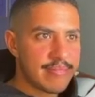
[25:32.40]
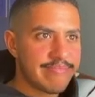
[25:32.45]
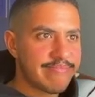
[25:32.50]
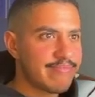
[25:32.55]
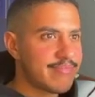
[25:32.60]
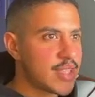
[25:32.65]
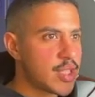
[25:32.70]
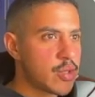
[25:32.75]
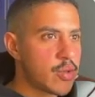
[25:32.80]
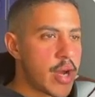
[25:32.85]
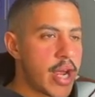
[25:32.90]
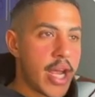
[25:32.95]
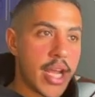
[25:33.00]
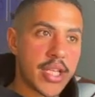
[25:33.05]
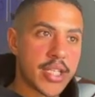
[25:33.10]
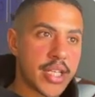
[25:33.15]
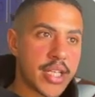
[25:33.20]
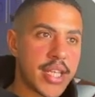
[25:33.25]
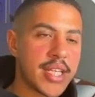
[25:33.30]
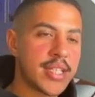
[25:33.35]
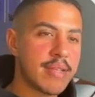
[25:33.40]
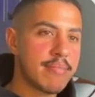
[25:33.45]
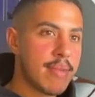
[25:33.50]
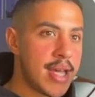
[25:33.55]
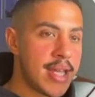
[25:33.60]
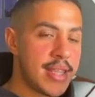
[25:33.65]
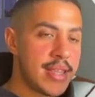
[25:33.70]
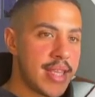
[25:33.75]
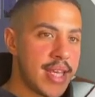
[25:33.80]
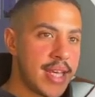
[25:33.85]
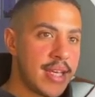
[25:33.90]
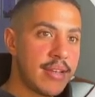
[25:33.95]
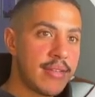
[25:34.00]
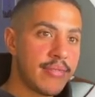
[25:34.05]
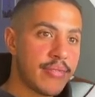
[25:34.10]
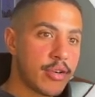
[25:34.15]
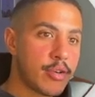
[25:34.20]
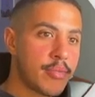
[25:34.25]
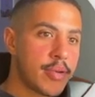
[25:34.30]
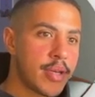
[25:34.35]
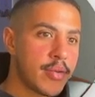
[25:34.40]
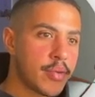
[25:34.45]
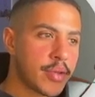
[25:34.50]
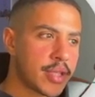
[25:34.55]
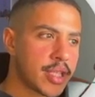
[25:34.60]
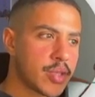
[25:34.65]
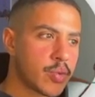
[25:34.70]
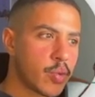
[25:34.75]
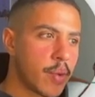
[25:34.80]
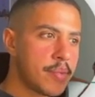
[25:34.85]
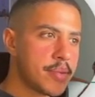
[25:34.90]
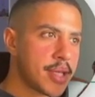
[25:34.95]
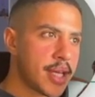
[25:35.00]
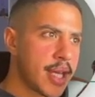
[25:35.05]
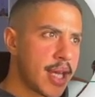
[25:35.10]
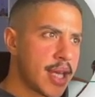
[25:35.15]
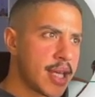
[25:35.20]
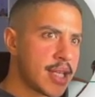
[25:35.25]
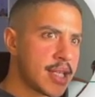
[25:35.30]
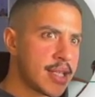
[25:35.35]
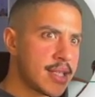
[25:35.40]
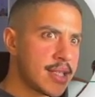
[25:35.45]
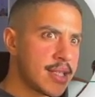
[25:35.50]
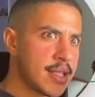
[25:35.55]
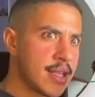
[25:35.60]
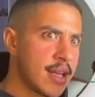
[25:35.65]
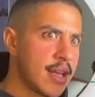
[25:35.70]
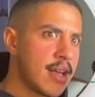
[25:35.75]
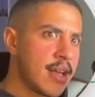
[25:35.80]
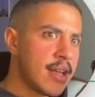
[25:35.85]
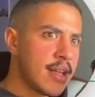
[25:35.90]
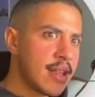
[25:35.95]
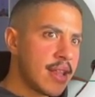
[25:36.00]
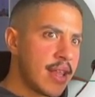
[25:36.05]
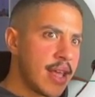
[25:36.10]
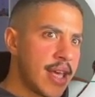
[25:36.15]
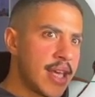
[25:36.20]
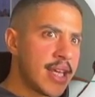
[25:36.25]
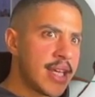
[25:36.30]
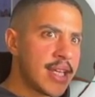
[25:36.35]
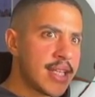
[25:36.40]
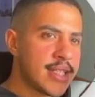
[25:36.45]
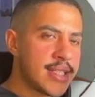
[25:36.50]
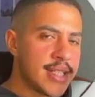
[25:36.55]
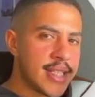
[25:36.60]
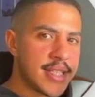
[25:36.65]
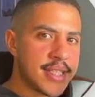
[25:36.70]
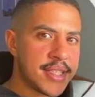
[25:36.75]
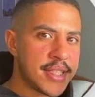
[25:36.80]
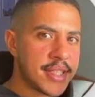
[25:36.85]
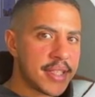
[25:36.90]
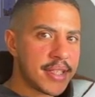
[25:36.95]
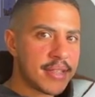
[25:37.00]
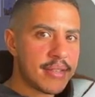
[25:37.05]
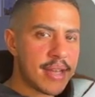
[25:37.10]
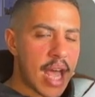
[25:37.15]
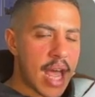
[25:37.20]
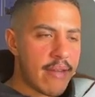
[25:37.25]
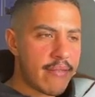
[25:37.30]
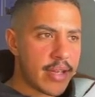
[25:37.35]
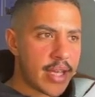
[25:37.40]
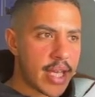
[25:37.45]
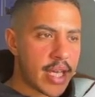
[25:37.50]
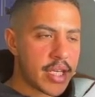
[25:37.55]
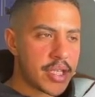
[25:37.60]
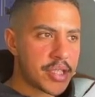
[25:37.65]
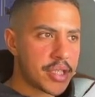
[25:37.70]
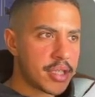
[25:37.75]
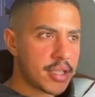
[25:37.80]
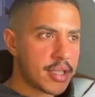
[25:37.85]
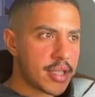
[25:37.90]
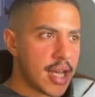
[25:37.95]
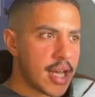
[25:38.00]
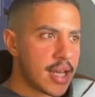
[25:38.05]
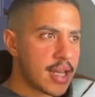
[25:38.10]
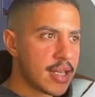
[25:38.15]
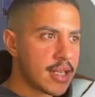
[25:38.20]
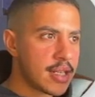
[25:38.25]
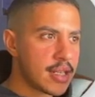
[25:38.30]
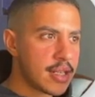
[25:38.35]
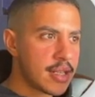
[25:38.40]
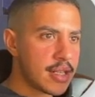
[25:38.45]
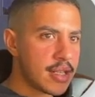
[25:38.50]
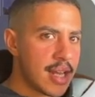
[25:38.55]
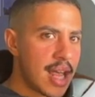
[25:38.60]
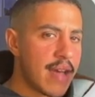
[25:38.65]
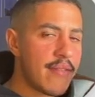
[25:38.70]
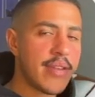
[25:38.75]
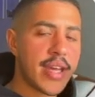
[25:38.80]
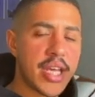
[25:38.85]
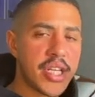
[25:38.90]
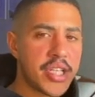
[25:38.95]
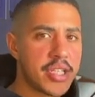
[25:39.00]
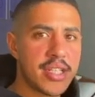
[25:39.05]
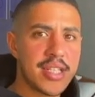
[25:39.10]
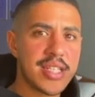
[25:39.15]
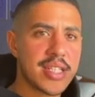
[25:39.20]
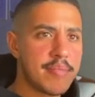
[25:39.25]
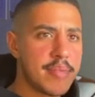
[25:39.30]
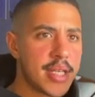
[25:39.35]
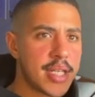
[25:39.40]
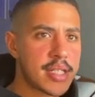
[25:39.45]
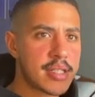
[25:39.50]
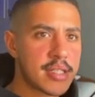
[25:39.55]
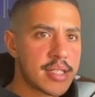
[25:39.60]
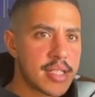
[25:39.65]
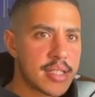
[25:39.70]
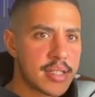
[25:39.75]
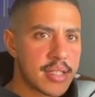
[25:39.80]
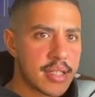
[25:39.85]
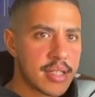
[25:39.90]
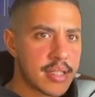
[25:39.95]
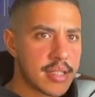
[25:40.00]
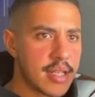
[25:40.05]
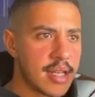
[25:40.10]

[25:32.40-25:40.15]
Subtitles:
Strange. I think the main thing for me with this website is the inconsistent navigation. That navigation needs to be consistent